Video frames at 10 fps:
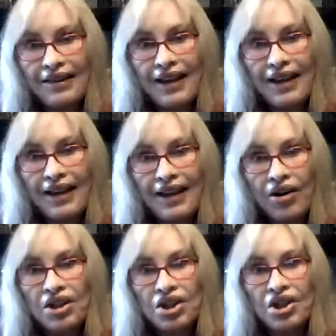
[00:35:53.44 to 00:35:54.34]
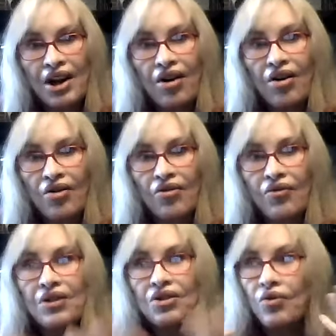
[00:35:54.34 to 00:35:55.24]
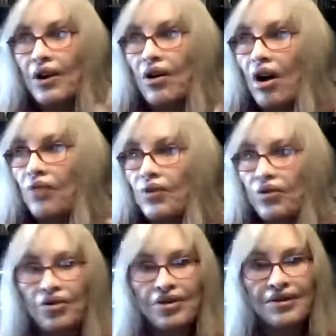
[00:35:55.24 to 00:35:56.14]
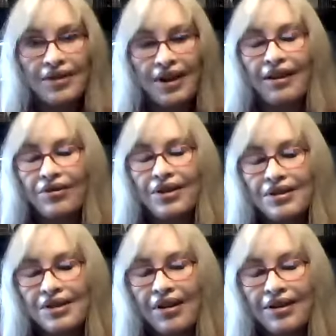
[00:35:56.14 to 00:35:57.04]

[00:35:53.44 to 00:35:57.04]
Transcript: there and share what's going on with your inside.